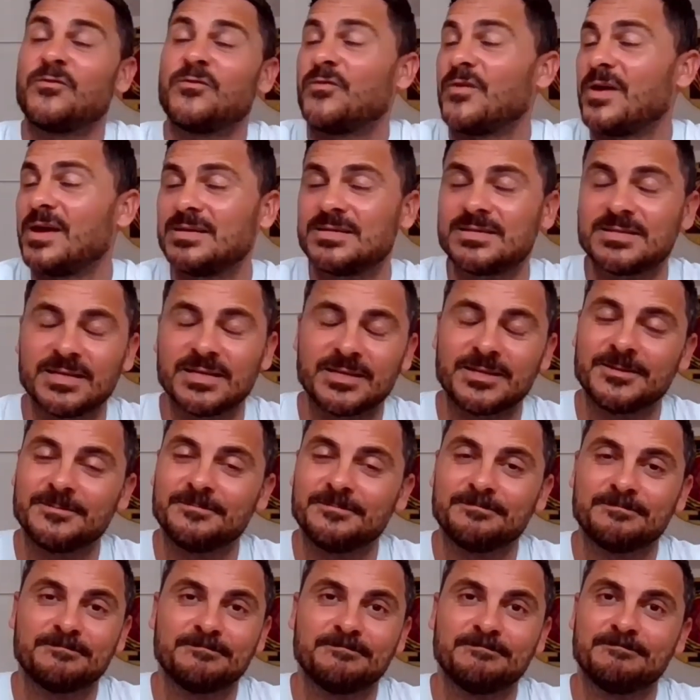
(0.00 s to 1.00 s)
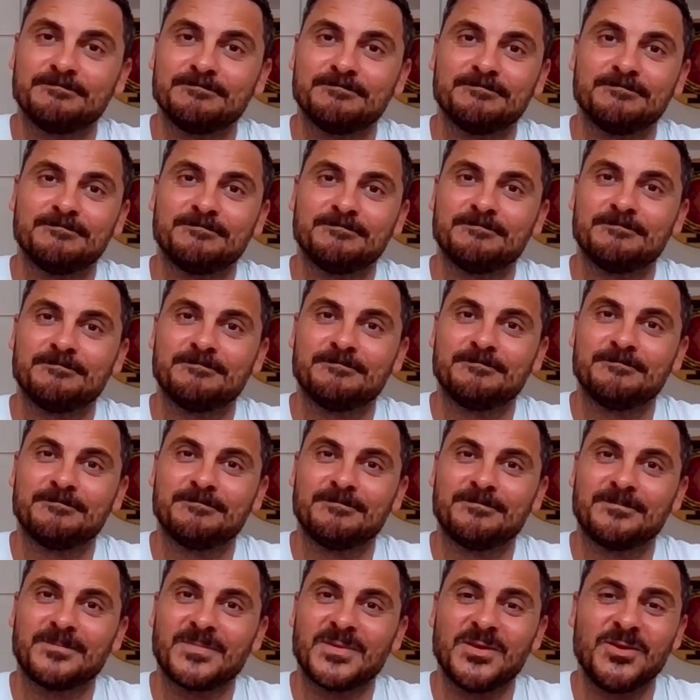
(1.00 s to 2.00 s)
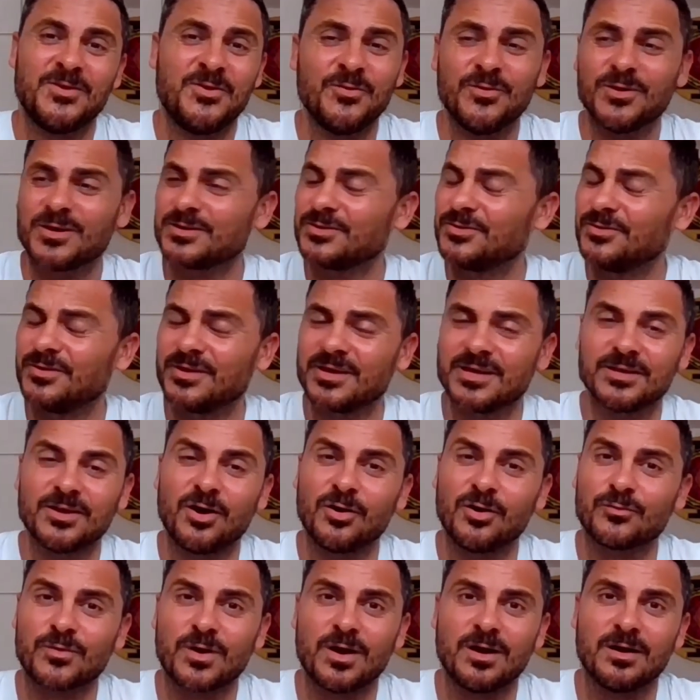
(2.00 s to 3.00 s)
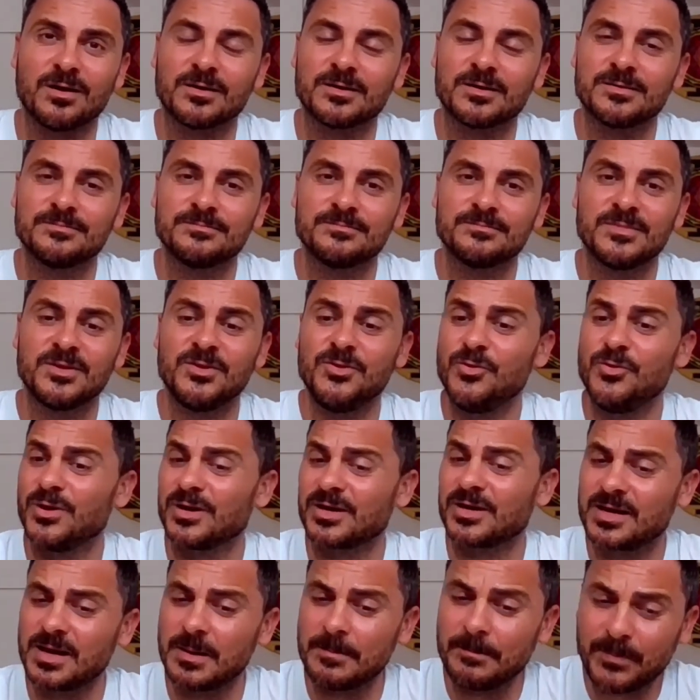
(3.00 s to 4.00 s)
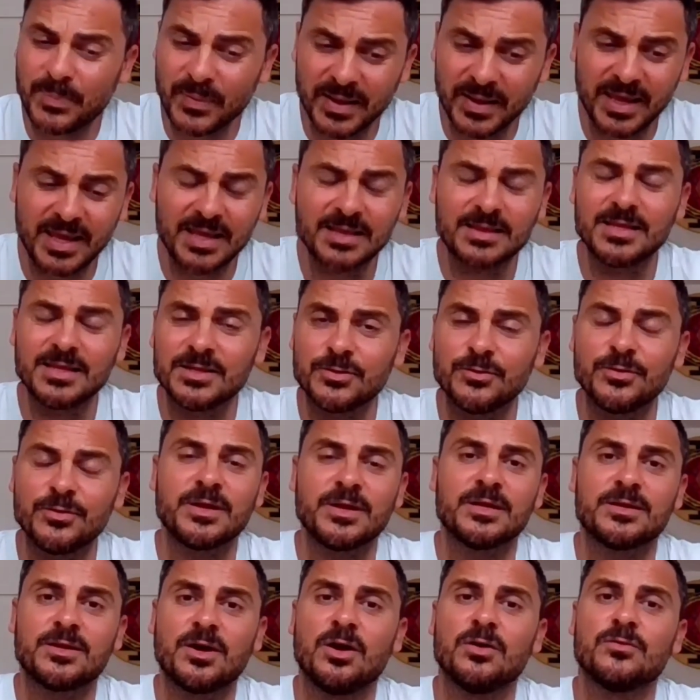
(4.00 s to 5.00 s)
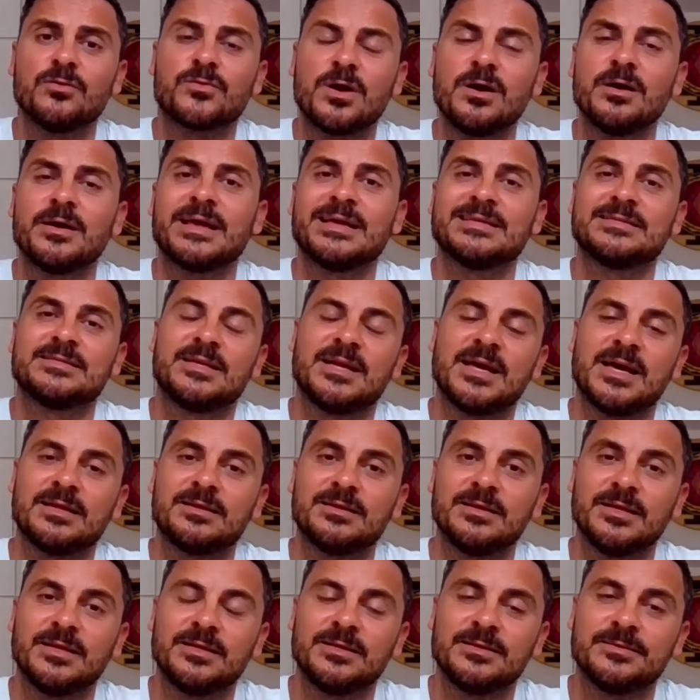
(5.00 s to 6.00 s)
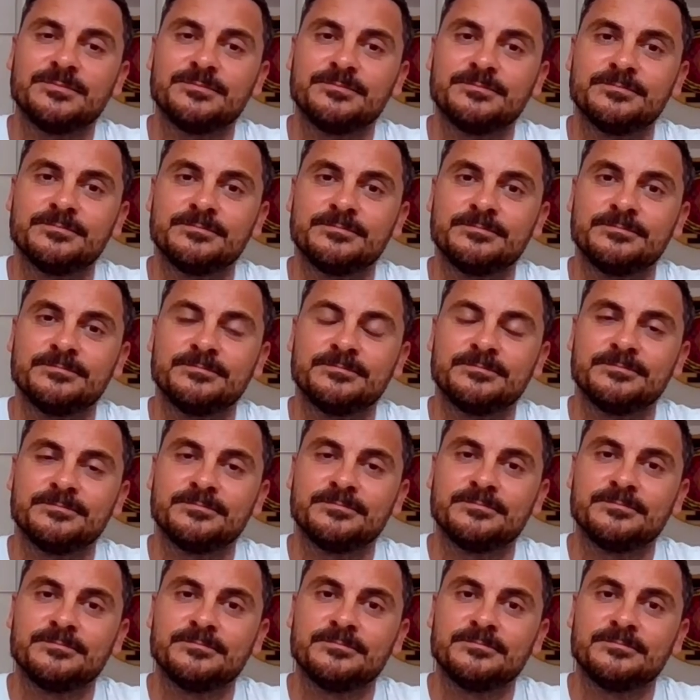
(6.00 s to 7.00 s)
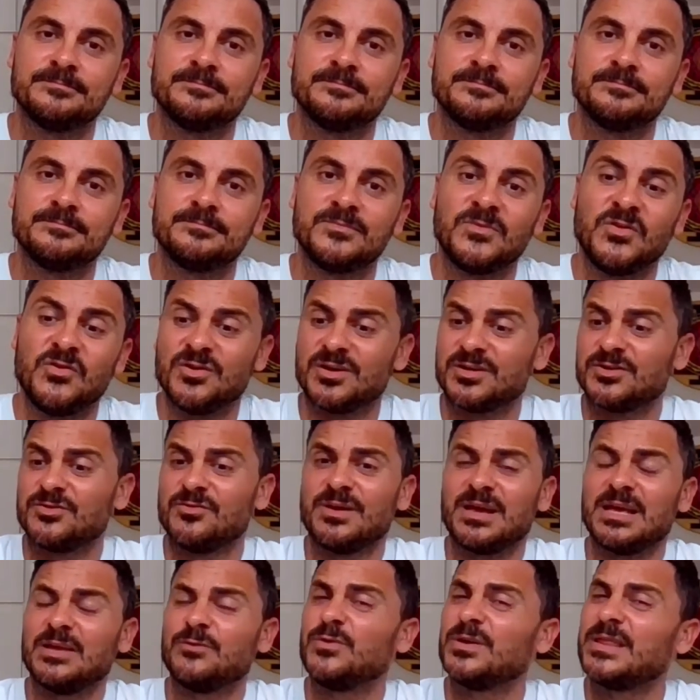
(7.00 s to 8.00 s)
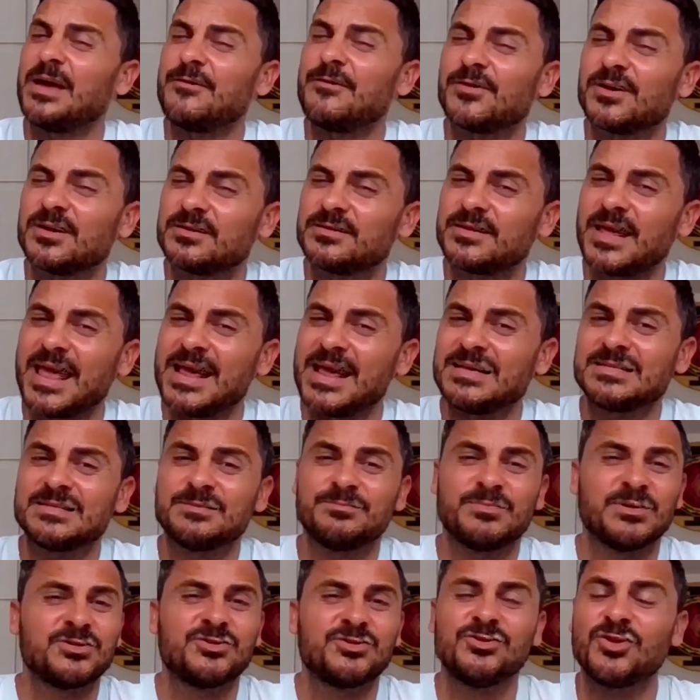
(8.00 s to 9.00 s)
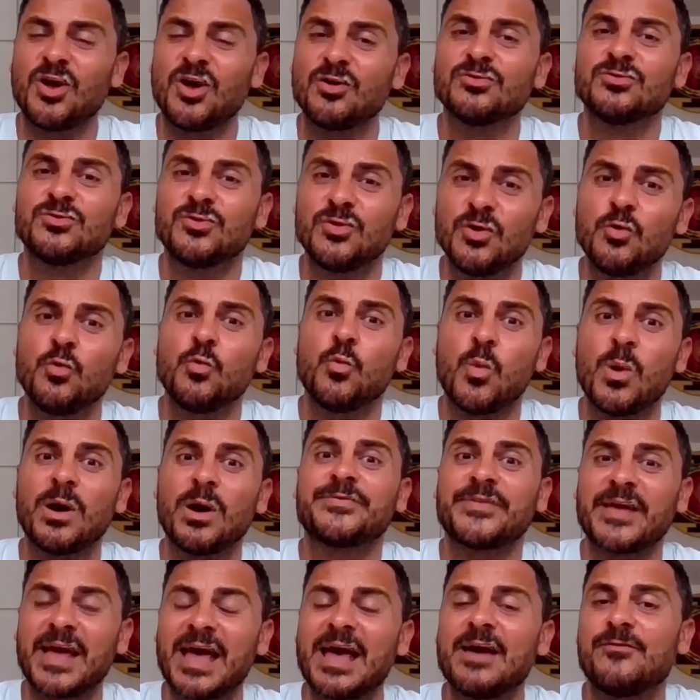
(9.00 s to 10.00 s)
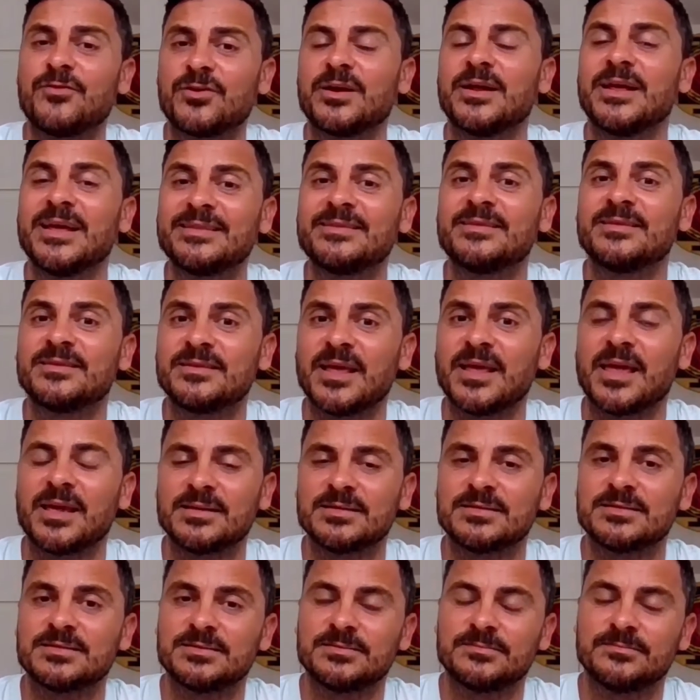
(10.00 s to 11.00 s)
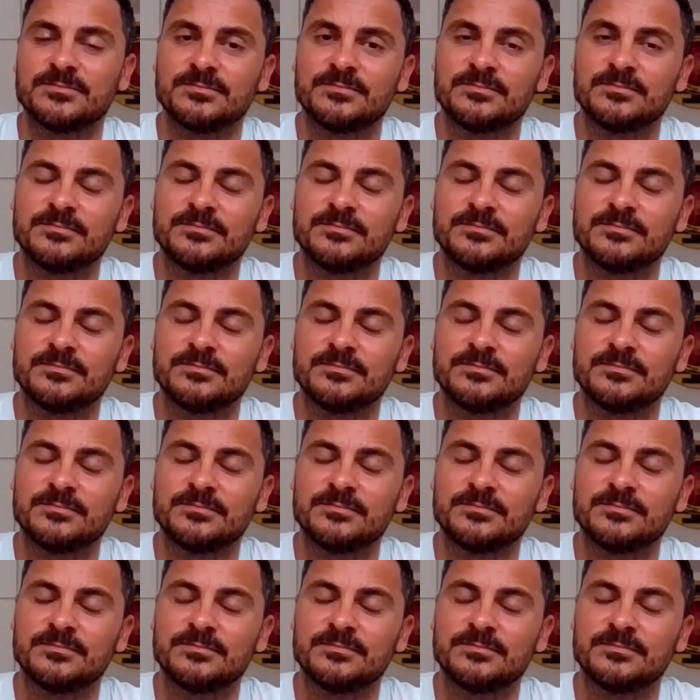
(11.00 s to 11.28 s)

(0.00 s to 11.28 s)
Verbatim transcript: Face it, you are doing it all wrong. You are completely doing it all wrong as an athlete. You're doing it whatever it takes, but you don't do whatever it takes